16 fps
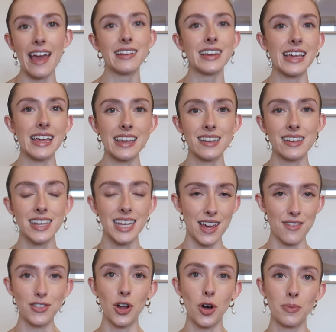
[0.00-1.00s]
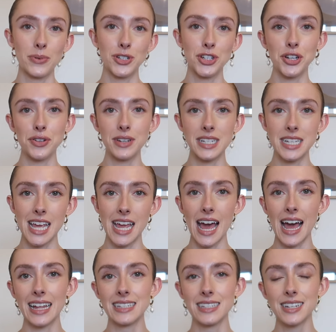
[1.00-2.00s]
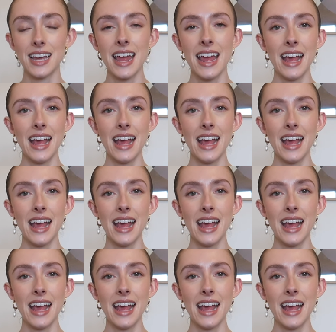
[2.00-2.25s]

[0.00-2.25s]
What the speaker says: any given opportunity, and